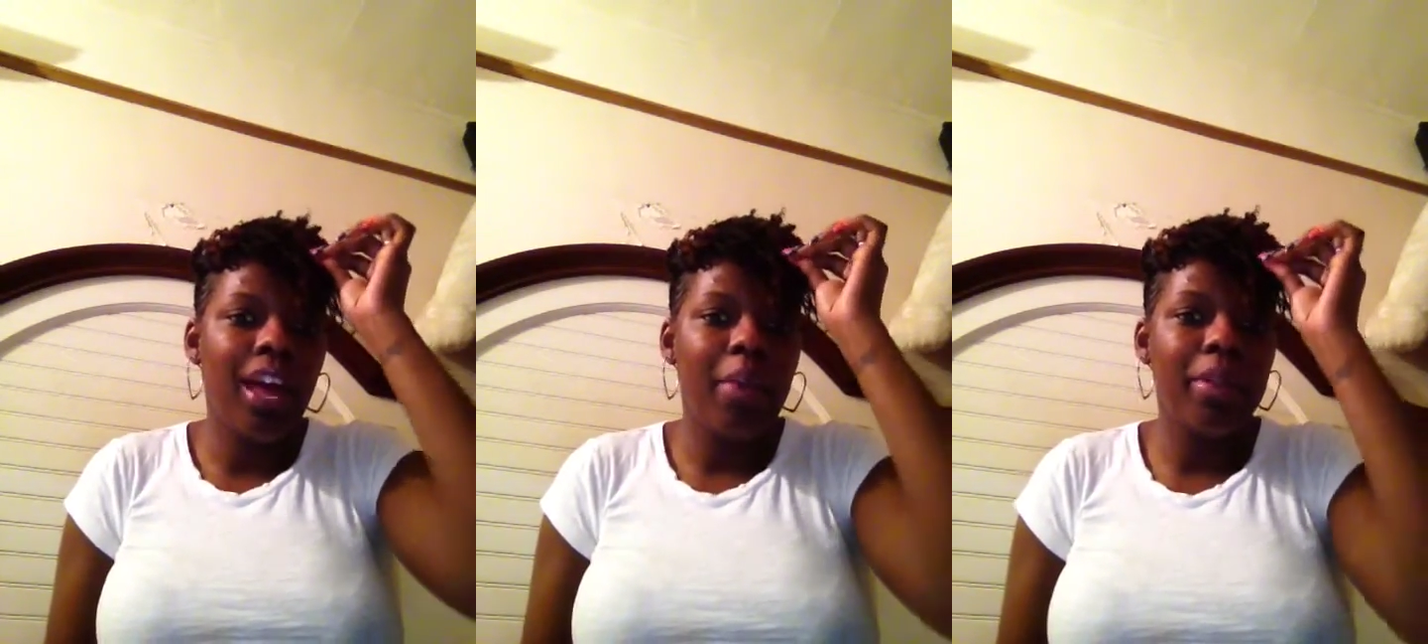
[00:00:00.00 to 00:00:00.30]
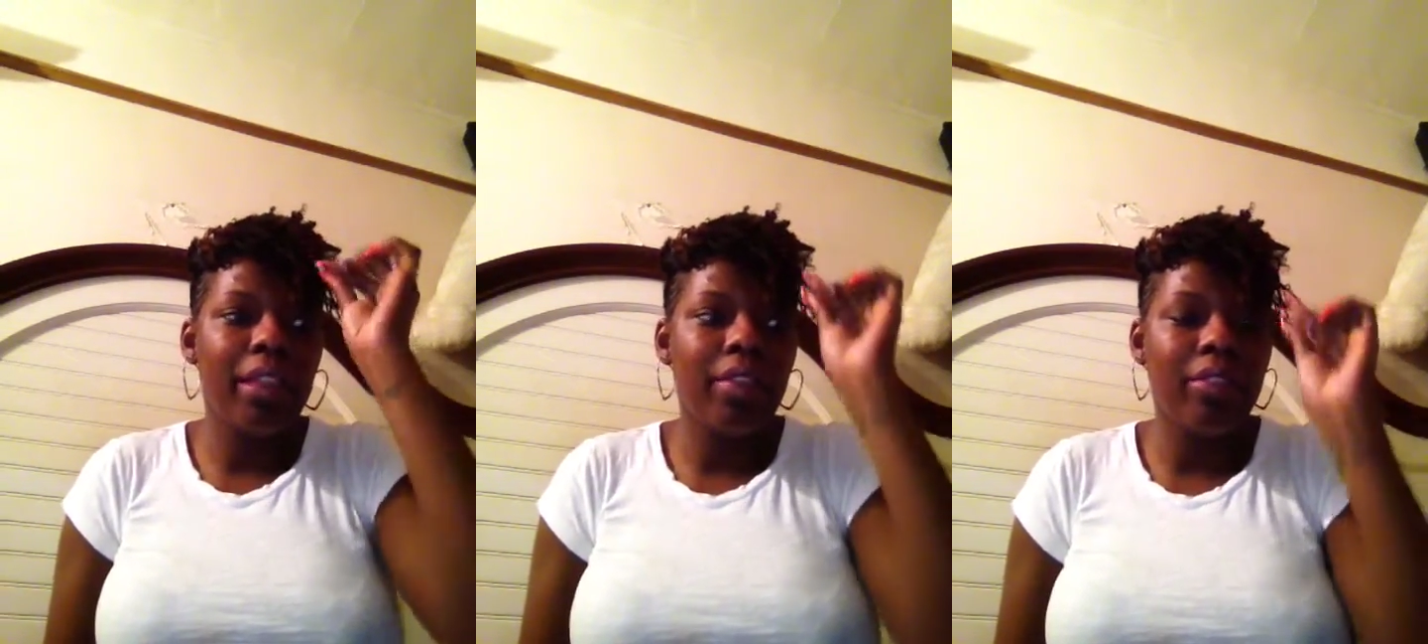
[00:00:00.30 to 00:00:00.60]
I
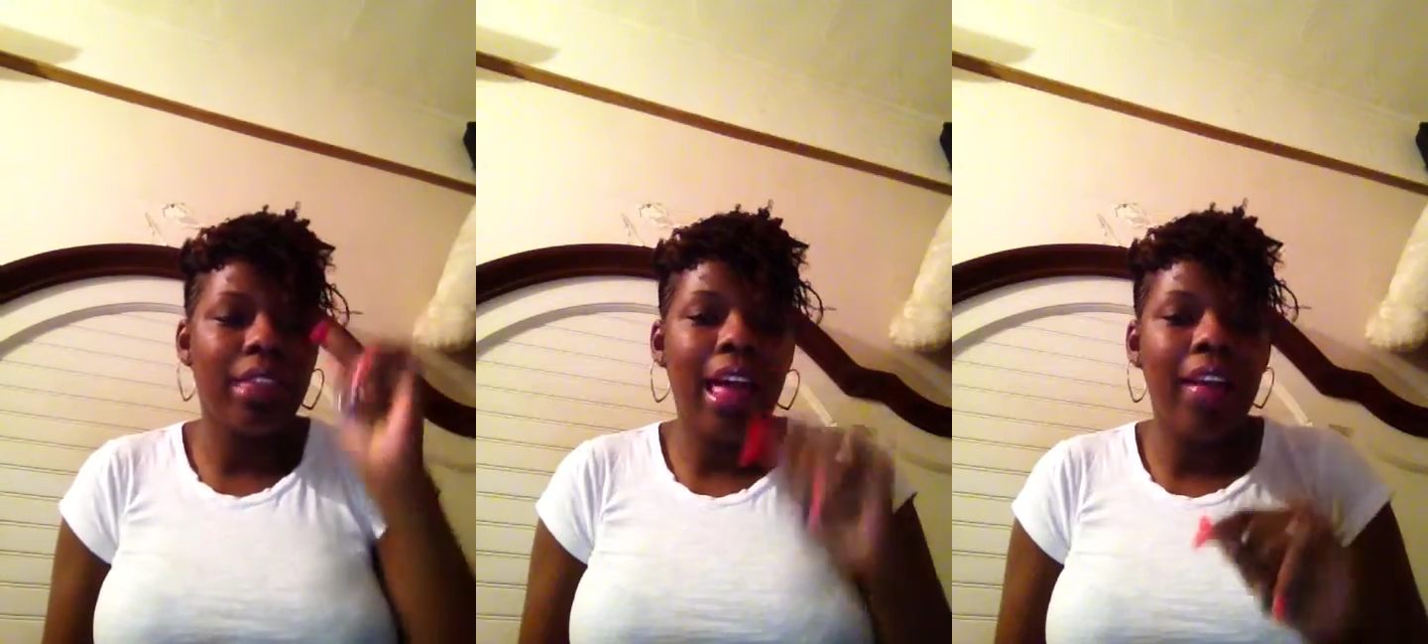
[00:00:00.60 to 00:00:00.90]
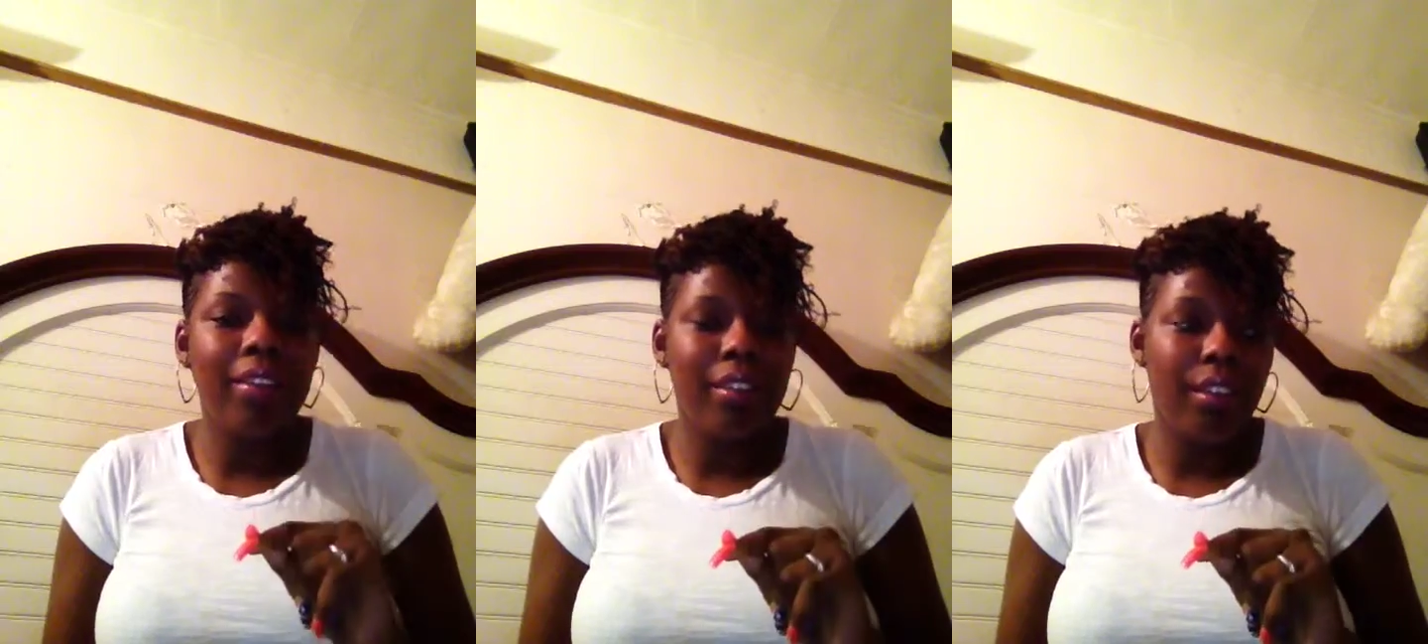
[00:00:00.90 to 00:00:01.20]
believe
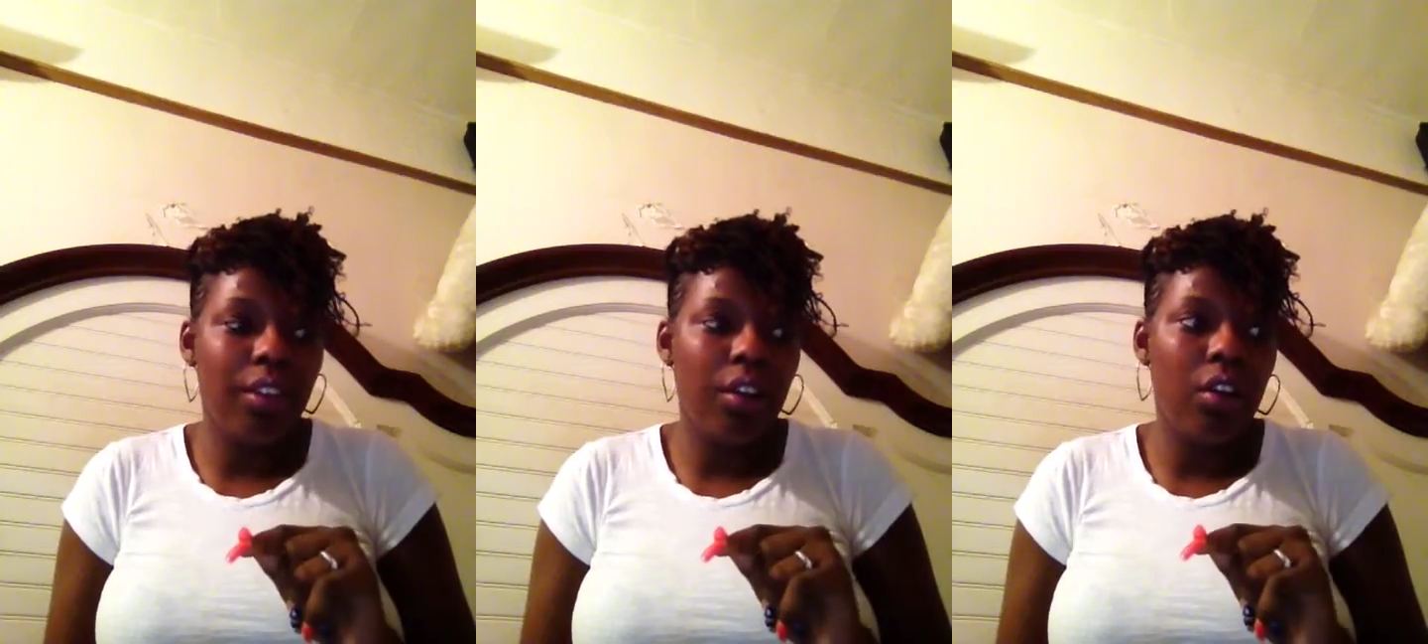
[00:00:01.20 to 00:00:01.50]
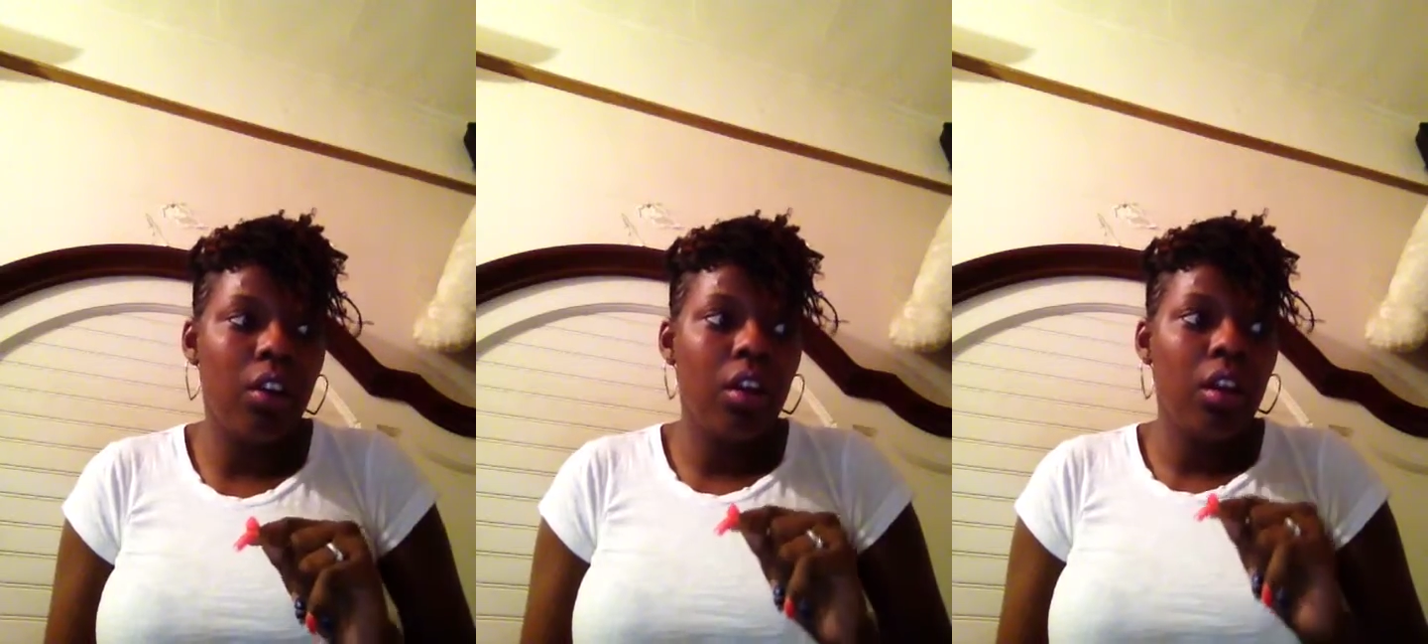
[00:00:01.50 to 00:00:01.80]
last year